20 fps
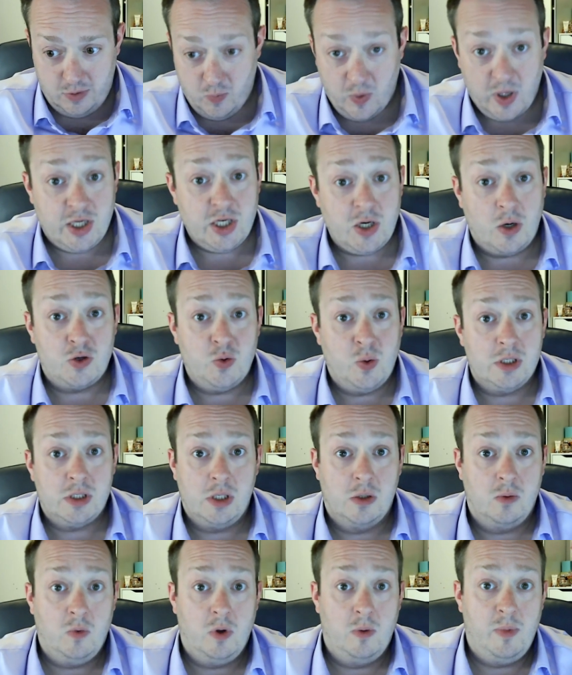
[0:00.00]
reach out to
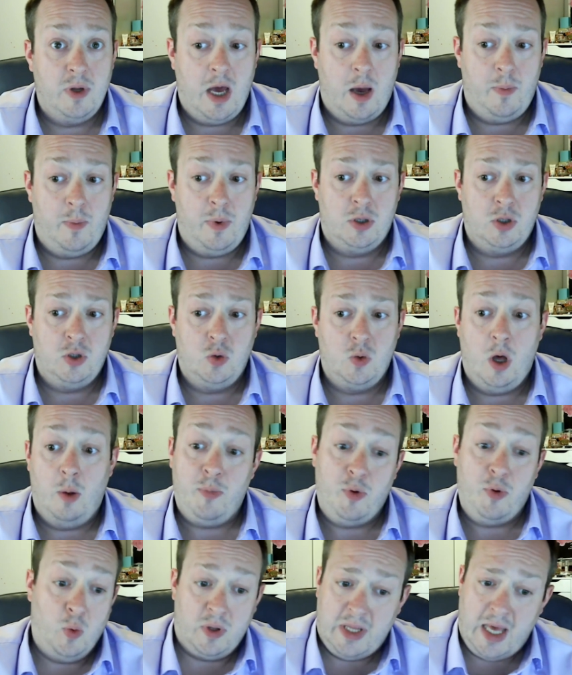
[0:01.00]
us and we'd be happy to
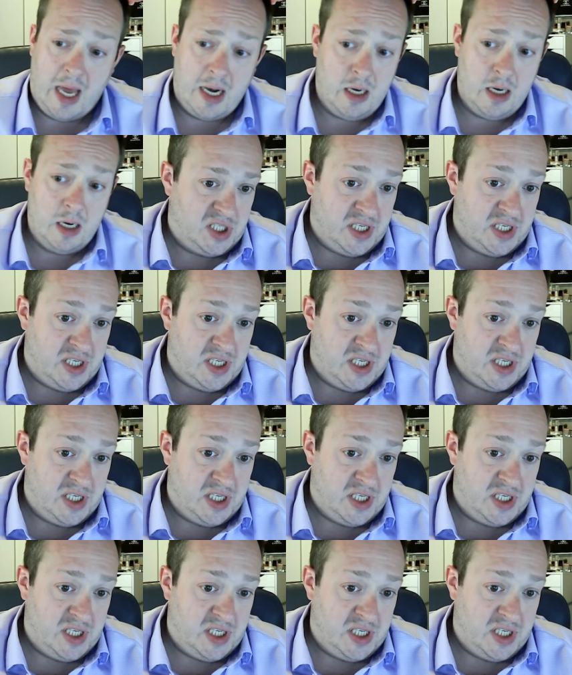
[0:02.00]
help you with that.